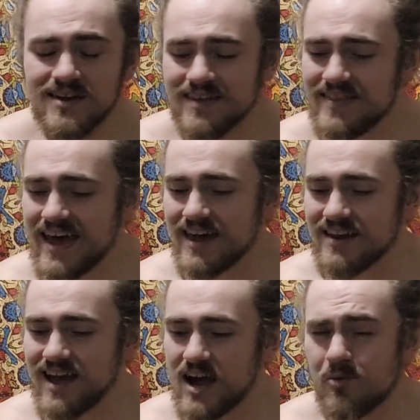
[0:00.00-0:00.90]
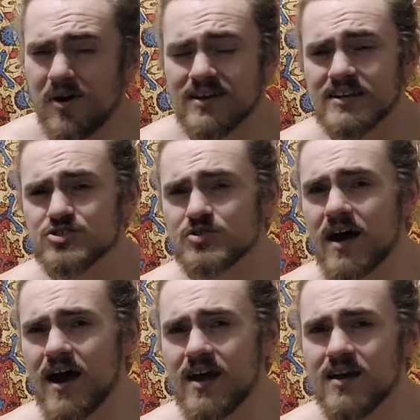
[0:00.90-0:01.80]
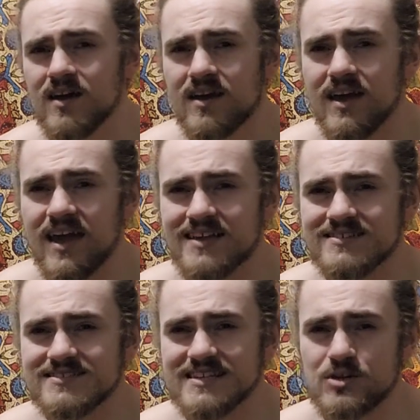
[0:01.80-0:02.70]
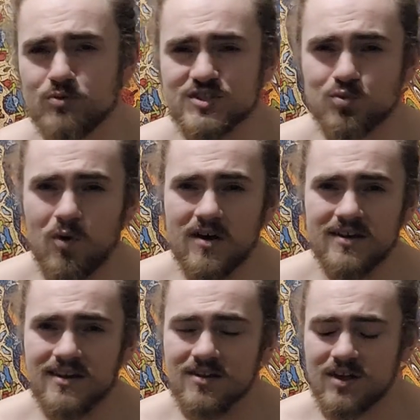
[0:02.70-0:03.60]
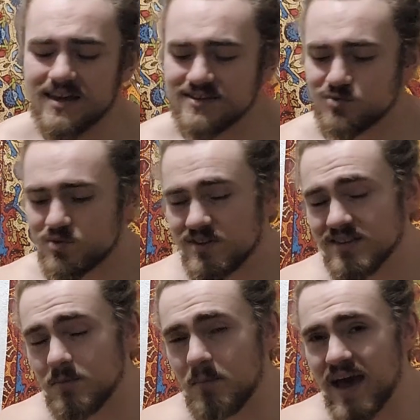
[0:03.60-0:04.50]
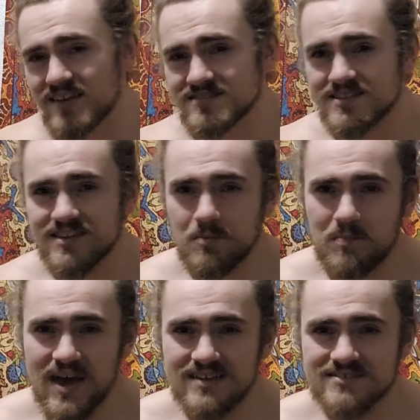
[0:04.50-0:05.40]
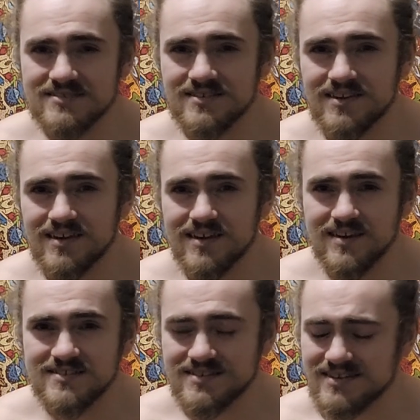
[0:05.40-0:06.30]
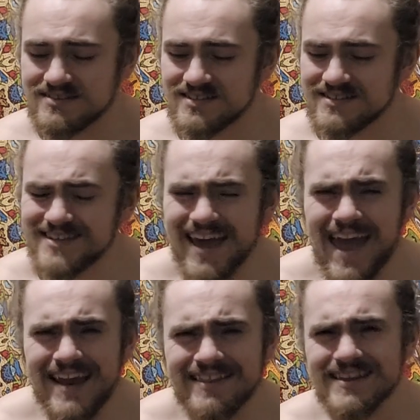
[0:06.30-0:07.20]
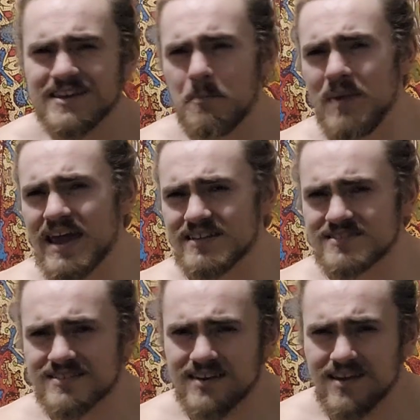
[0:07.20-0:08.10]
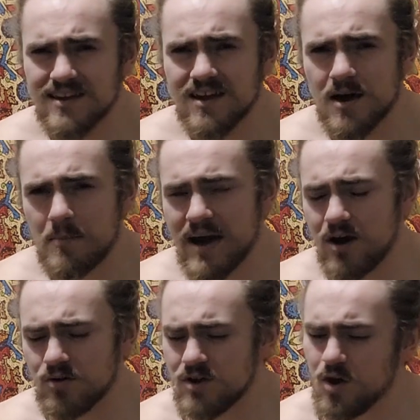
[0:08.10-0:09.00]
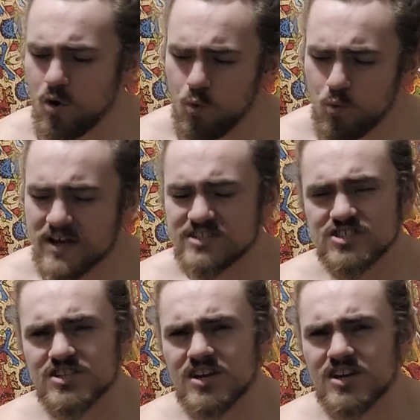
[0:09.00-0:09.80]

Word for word: that I wanted to try and see which one is really the best of the best to, to, to end the debate about which